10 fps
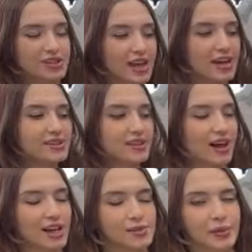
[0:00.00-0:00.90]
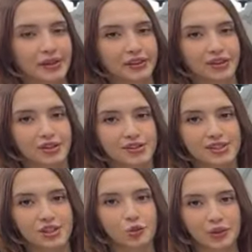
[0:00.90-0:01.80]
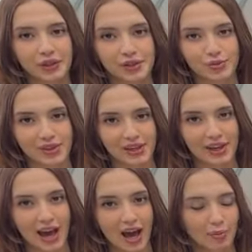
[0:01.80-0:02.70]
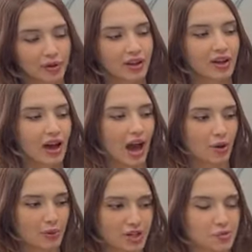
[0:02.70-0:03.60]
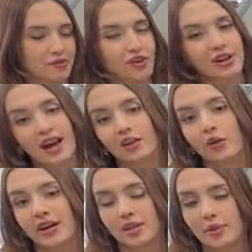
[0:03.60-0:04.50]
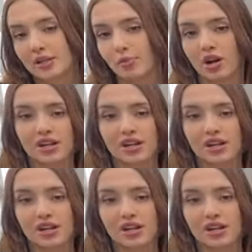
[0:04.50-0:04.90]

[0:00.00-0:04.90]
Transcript: size class, but there are steel wheels with a cap. I much prefer an alloy and the best part